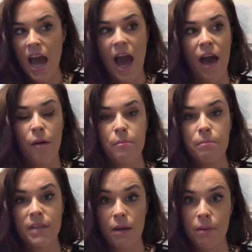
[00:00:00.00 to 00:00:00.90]

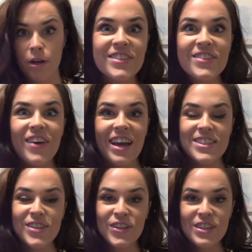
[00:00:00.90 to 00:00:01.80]
down below. Okay,
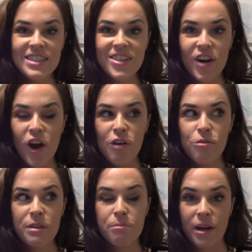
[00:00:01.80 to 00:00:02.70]
so I'm going to start off
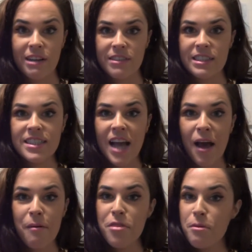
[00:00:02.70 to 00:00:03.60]
with breakfast,
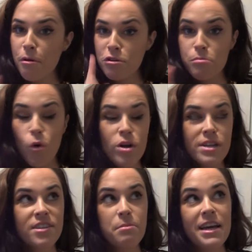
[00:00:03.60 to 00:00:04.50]
the most
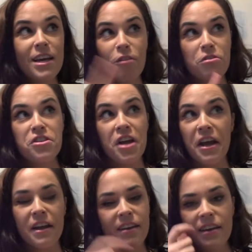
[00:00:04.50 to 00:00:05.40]
important meal of the
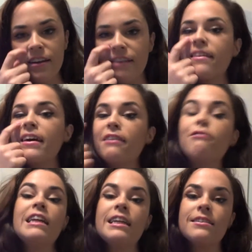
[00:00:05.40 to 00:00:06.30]
day. No, it
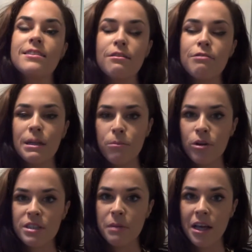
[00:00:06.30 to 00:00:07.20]
really is a really
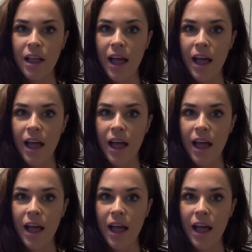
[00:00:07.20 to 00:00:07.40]
important meal,